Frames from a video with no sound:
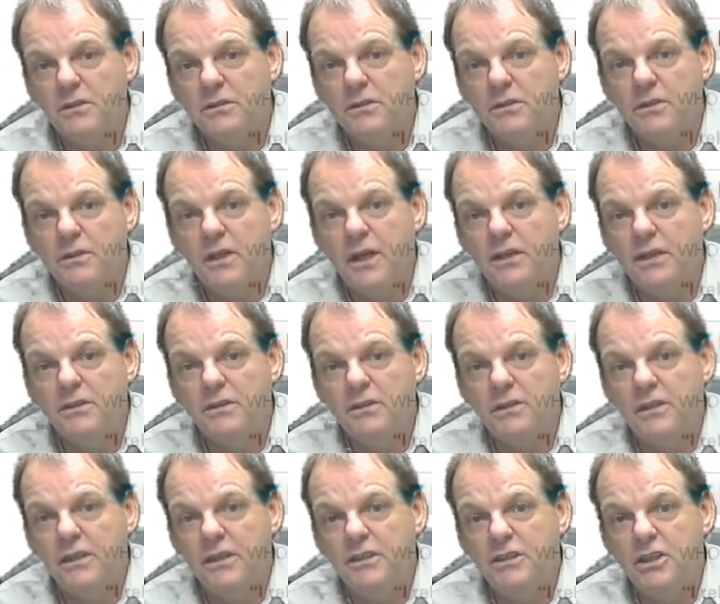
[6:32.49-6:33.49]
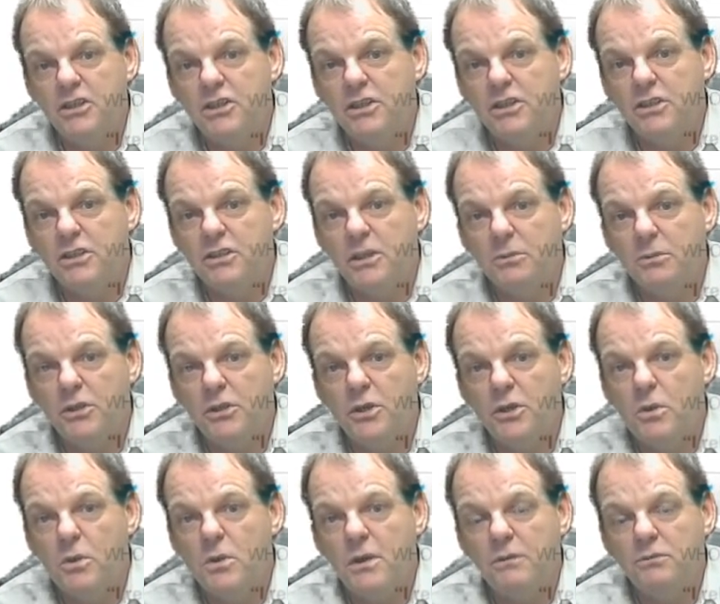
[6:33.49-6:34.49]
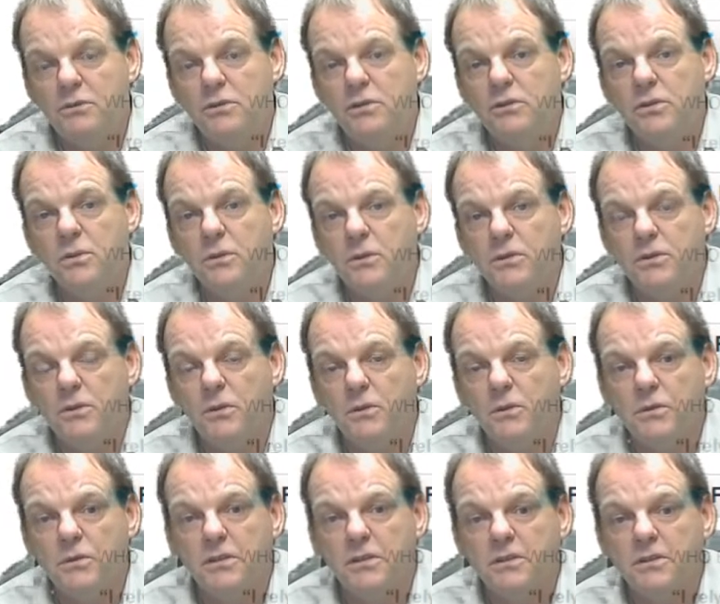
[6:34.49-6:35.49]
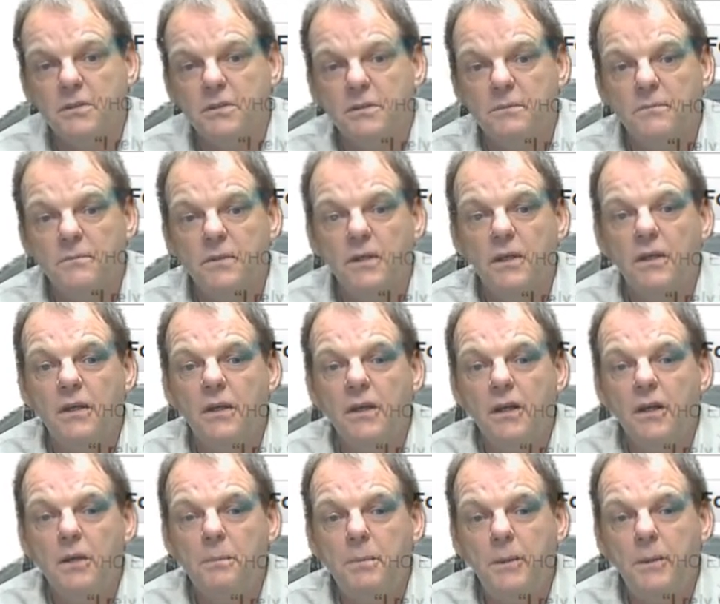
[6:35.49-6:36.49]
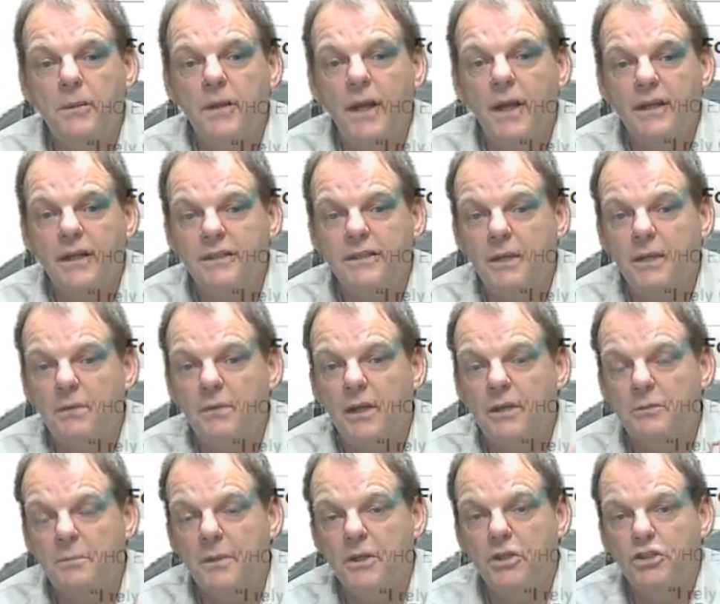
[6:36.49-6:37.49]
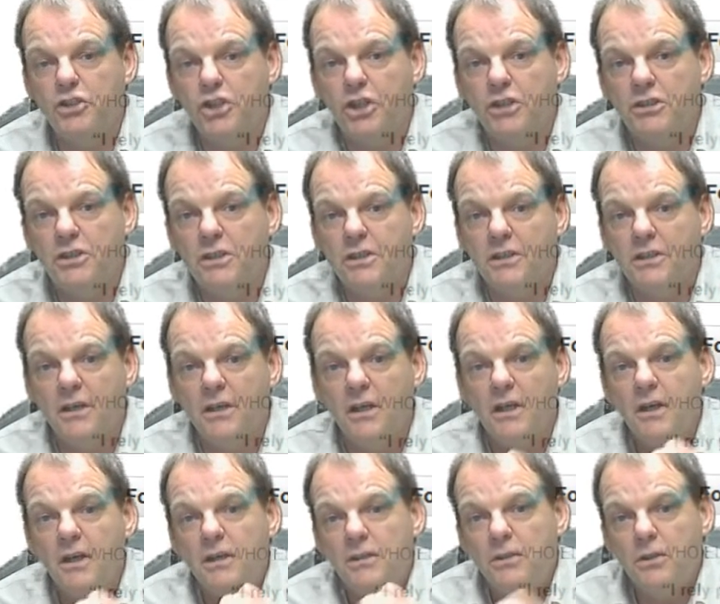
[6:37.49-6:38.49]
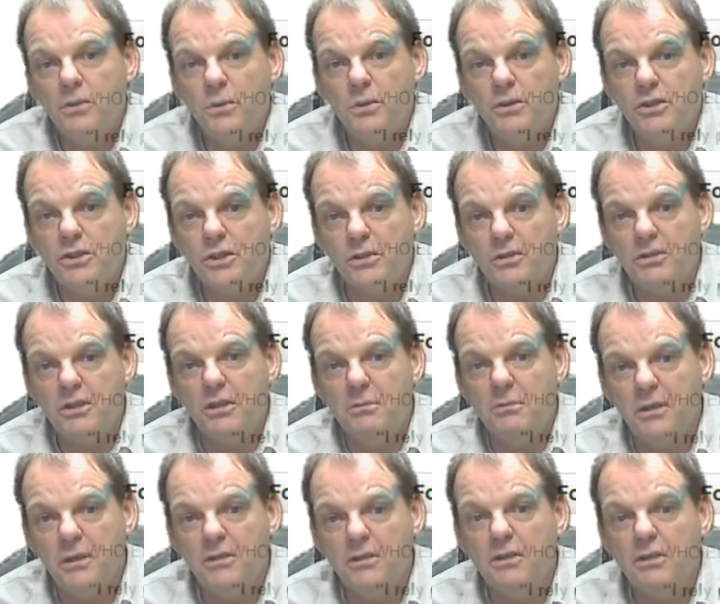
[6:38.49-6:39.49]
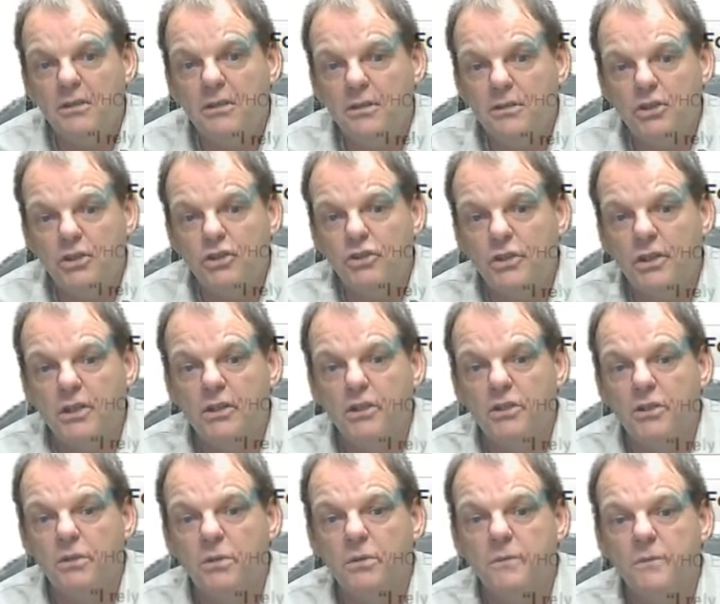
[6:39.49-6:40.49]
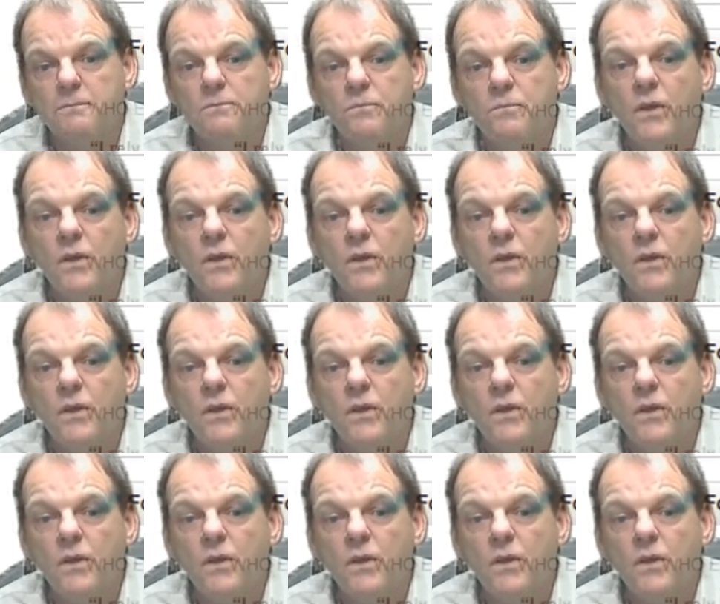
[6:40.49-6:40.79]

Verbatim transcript: They're not indigenous that we know of to our solar system our periodic table has been adjusted to insert them in there to trick you.